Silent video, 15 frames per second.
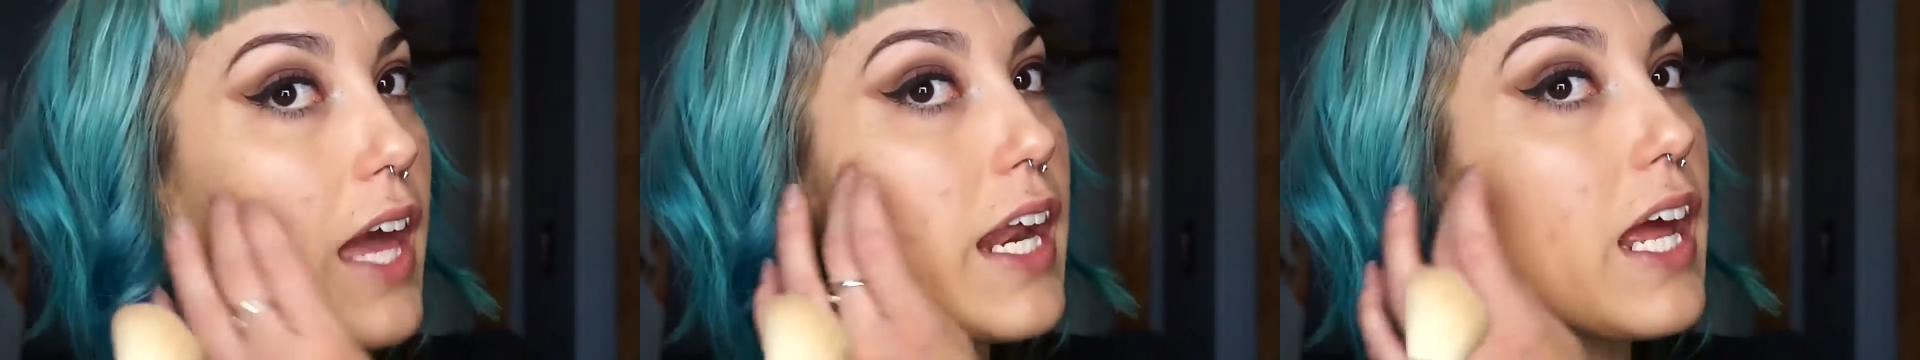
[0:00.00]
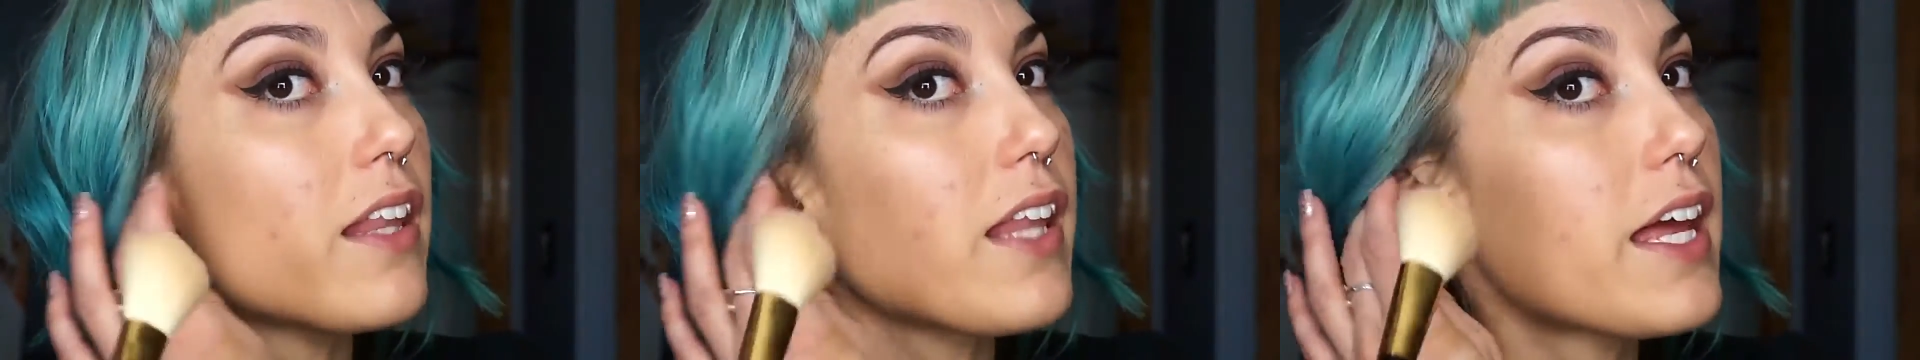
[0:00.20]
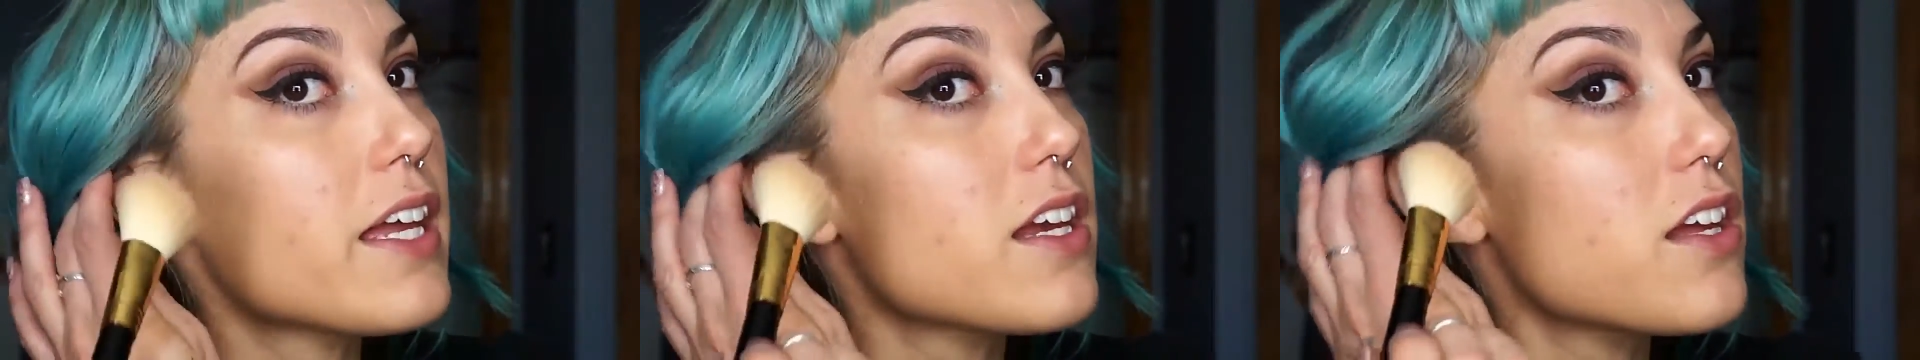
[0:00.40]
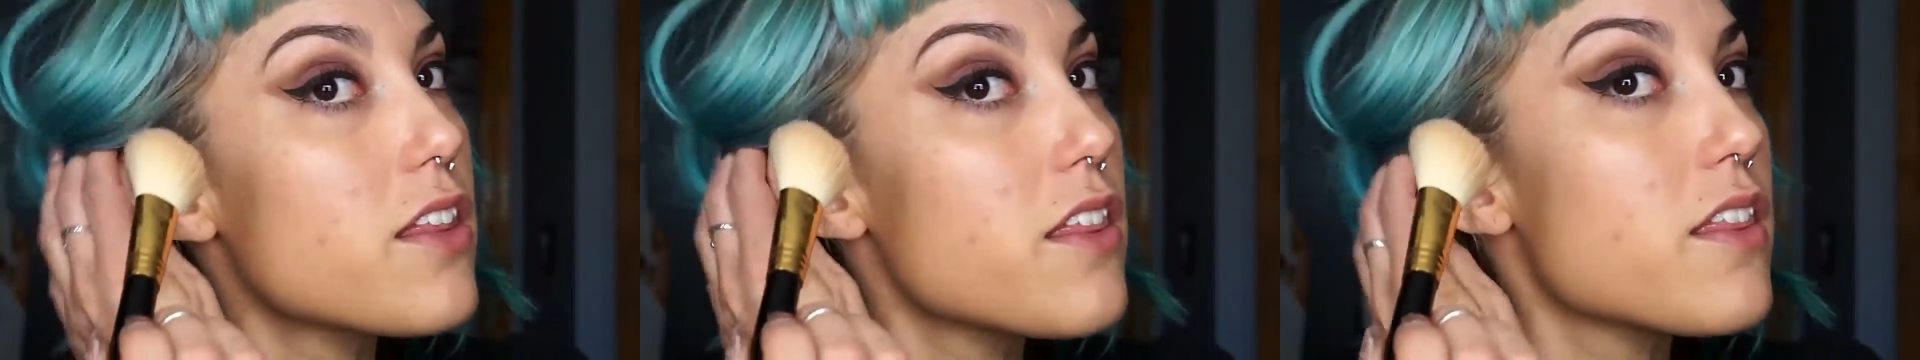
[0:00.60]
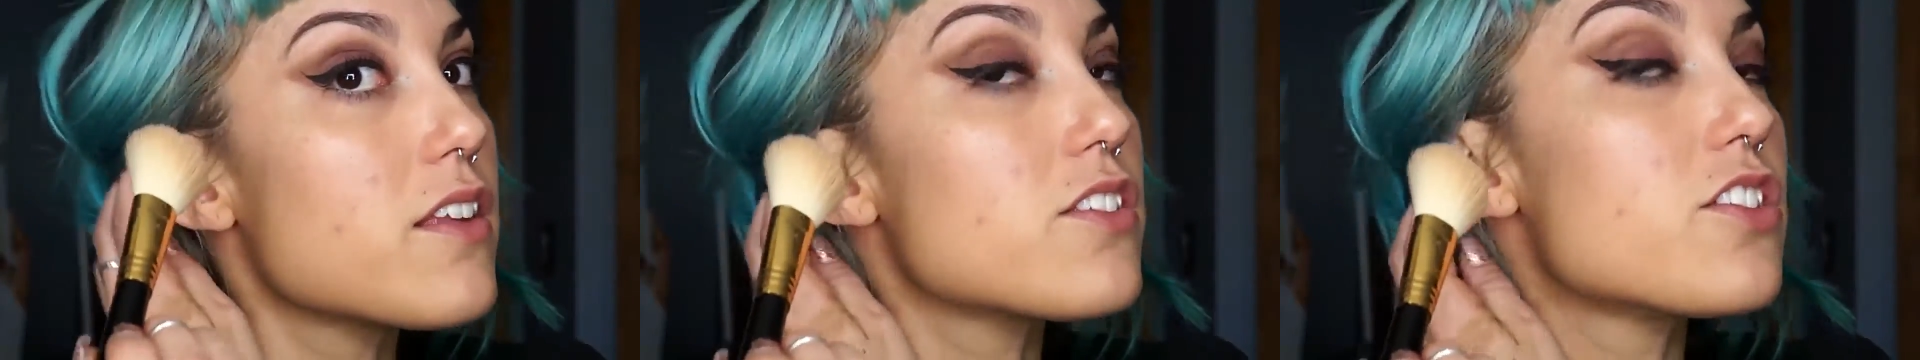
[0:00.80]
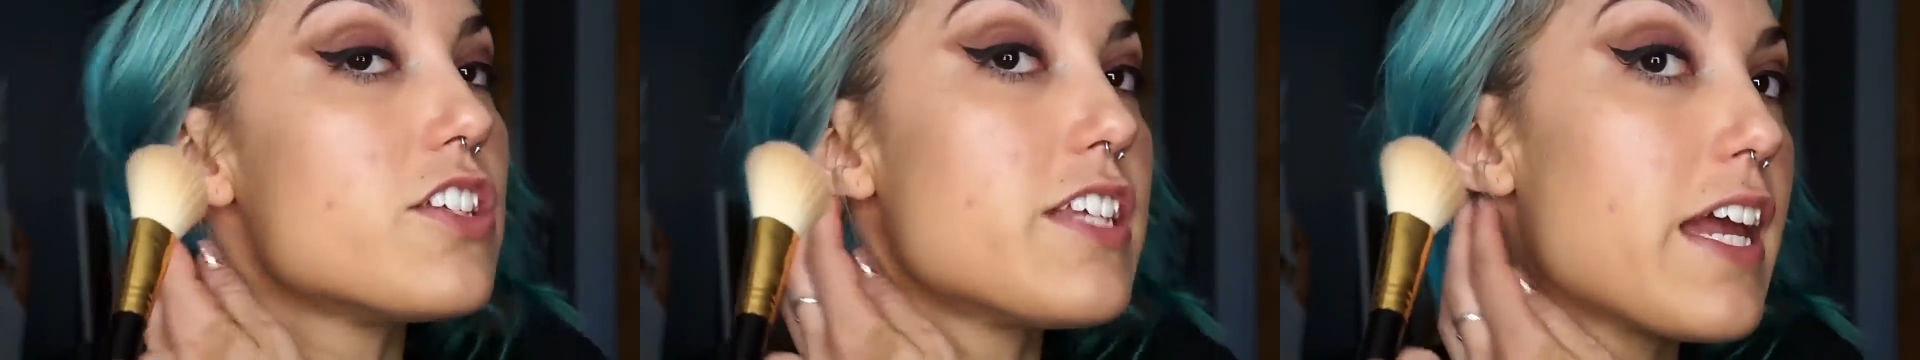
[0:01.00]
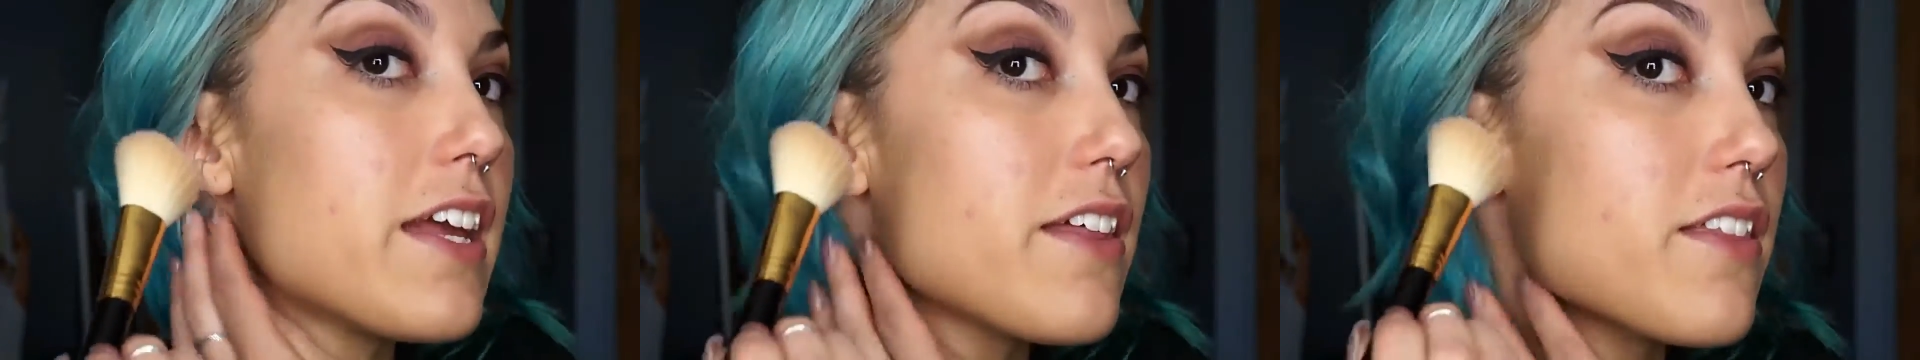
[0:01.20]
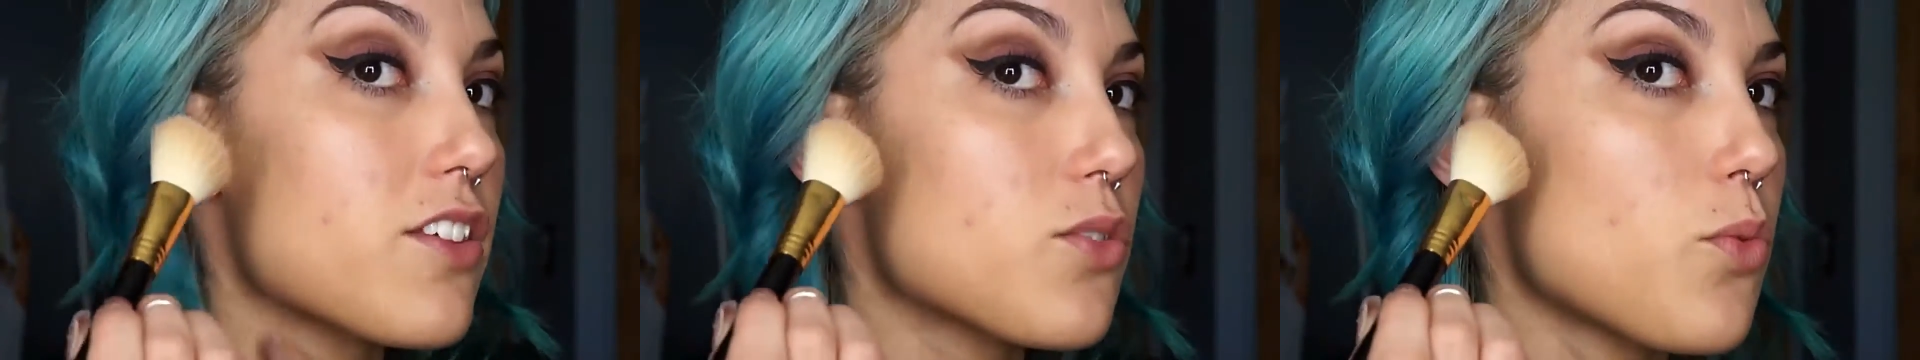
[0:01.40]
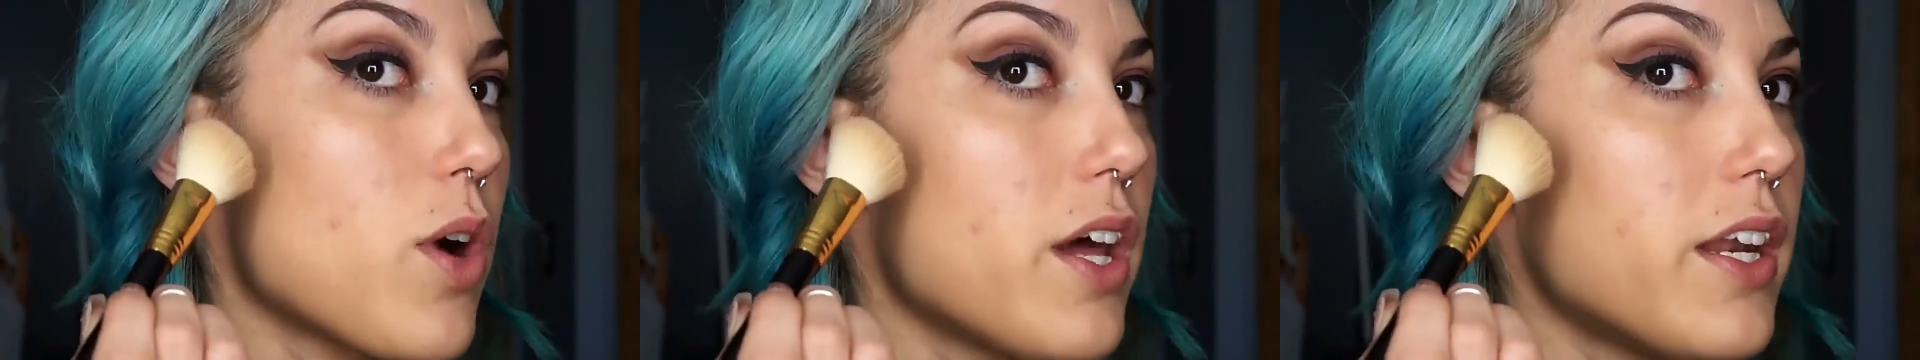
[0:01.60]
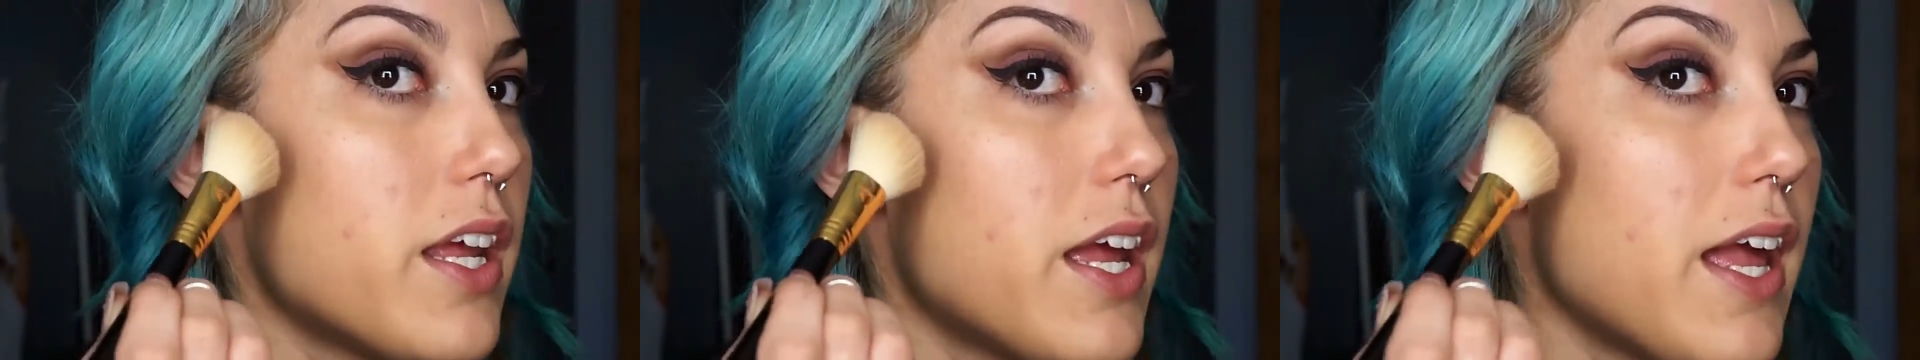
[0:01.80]
And I like to take this
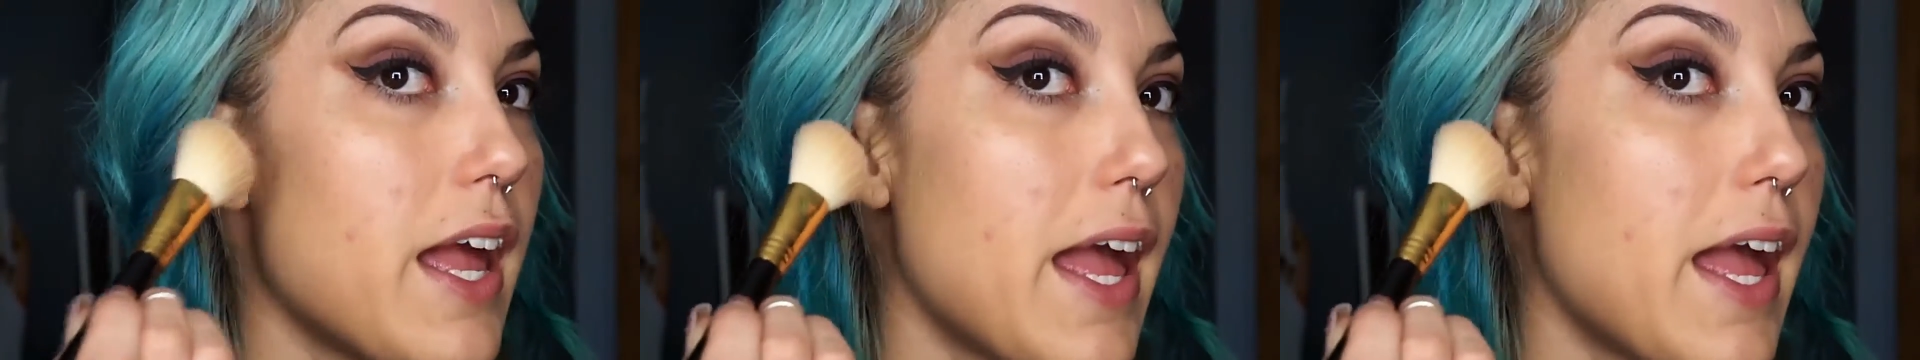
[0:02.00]
one